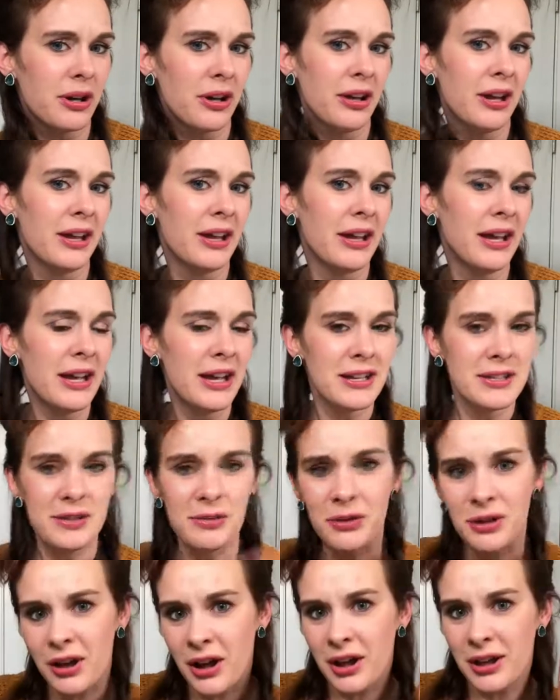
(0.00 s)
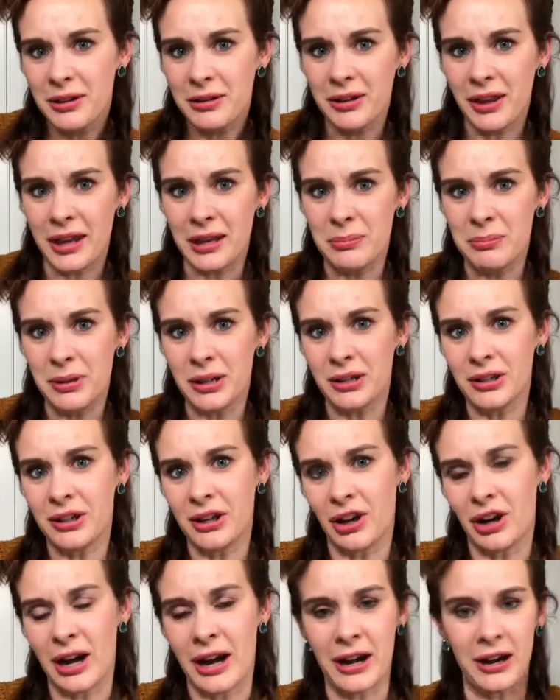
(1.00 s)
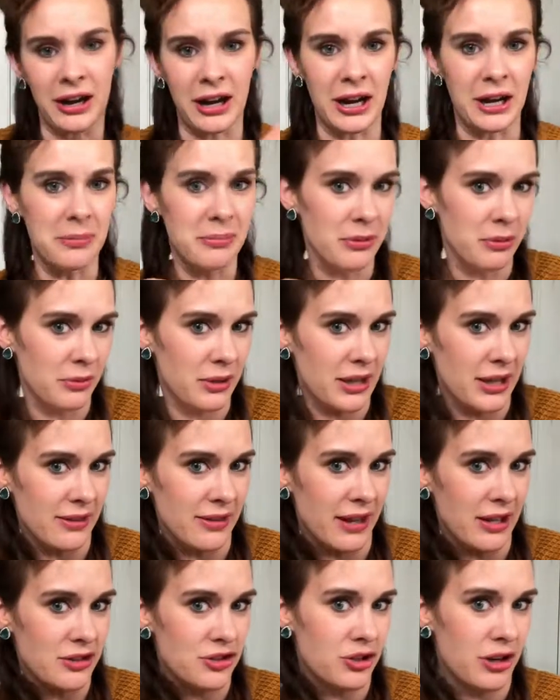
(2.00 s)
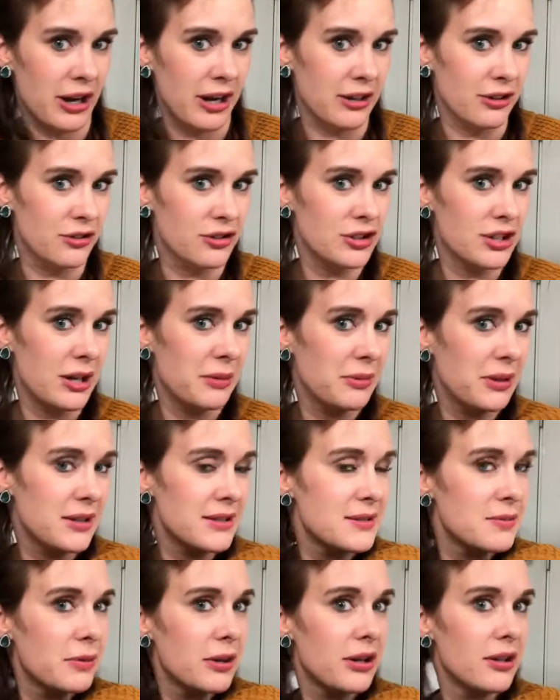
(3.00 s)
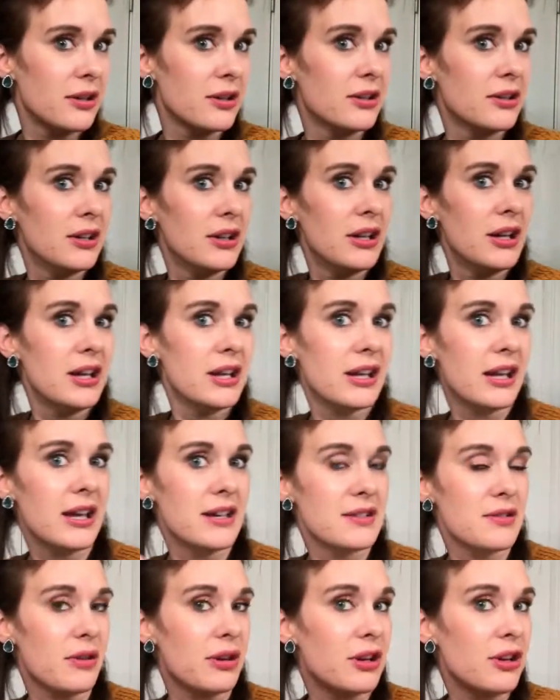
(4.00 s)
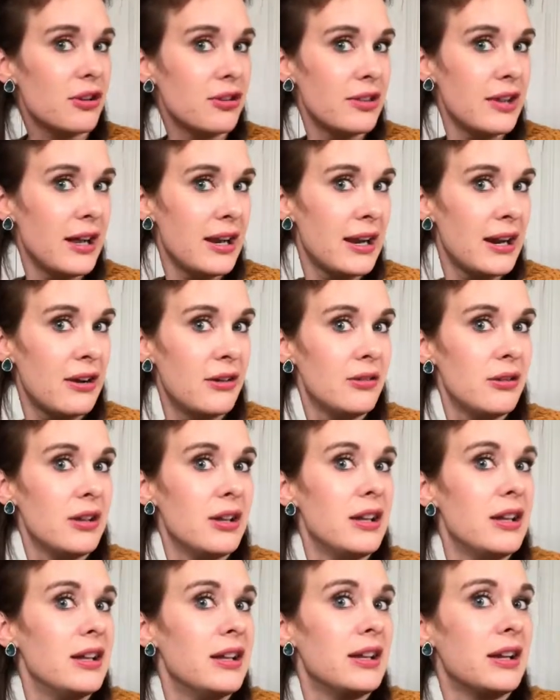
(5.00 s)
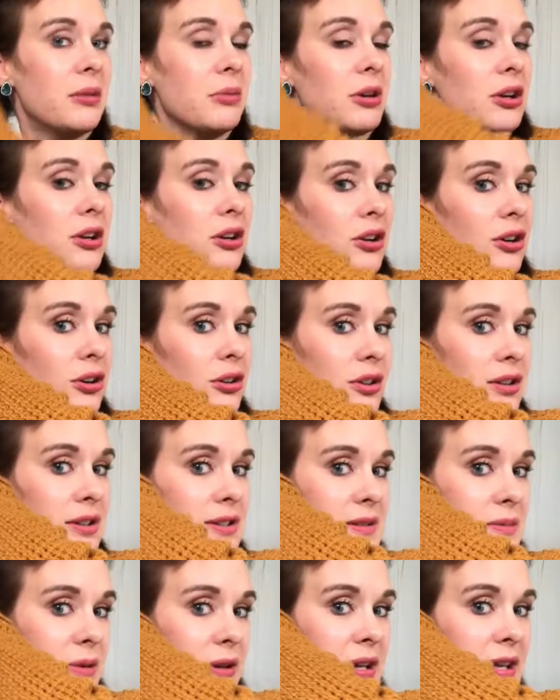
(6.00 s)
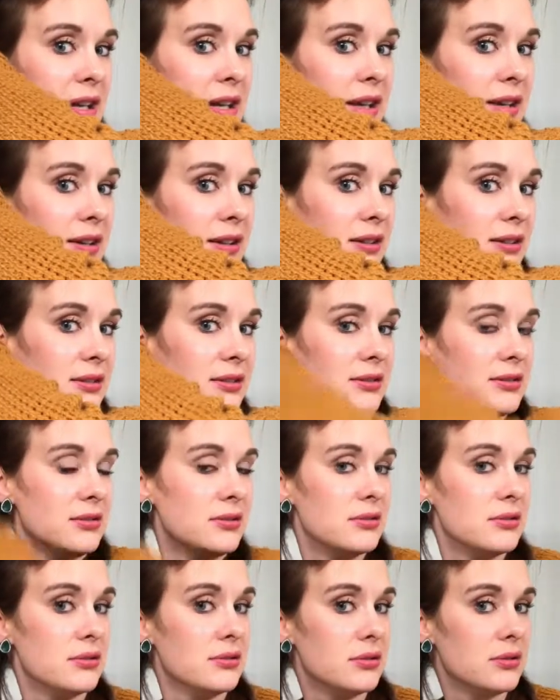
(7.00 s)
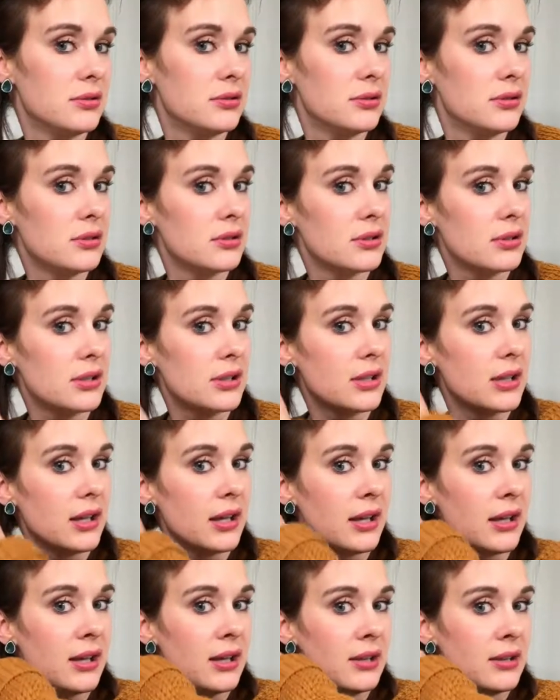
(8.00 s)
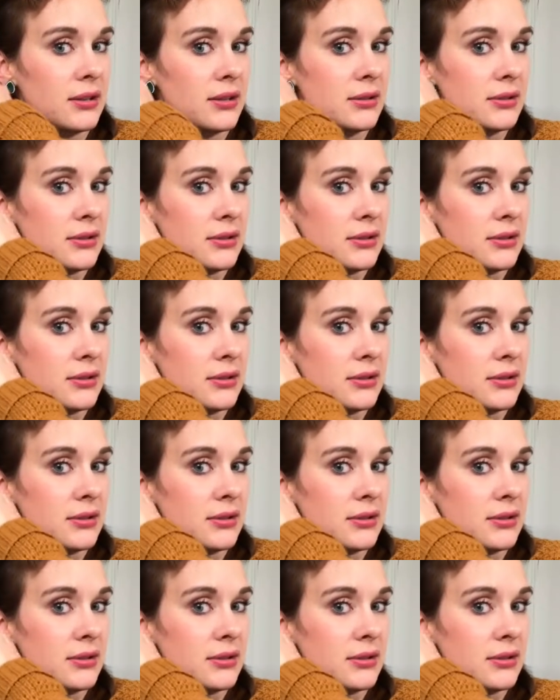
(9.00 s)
on it? So we're not like building our hair up and we get that triangle shape. That's weird. Okay, so I curled that out. I'm going to curl this one in. Okay.